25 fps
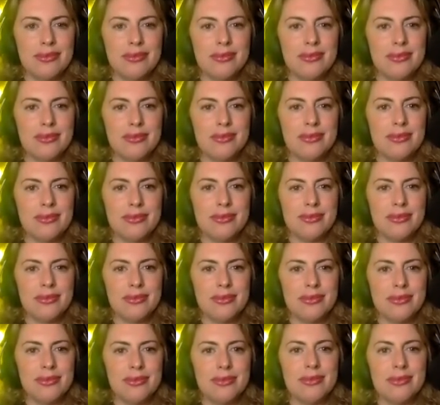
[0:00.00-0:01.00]

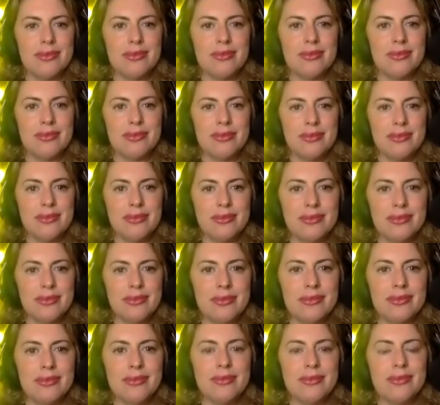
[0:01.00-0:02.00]

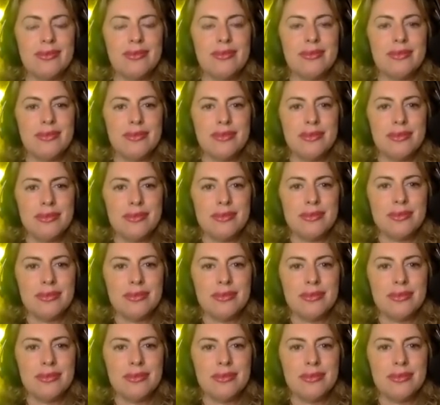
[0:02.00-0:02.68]
(silent)